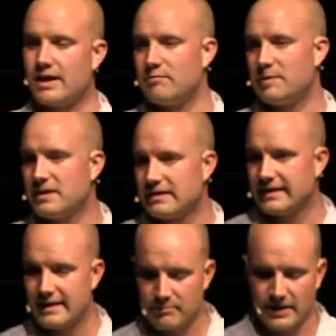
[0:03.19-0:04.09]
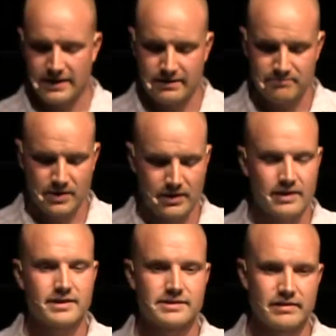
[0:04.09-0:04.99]
and being led by Him
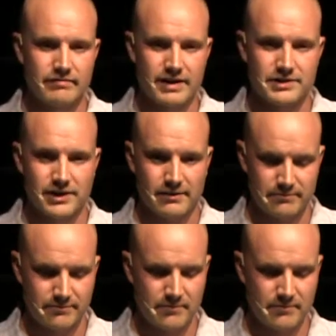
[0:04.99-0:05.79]
is an adventure,